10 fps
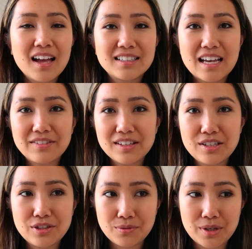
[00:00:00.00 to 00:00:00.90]

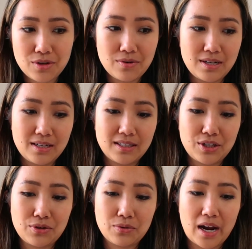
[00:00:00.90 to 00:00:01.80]
definitely do what you need
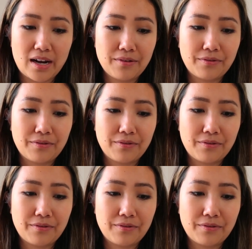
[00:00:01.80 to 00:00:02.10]
to kind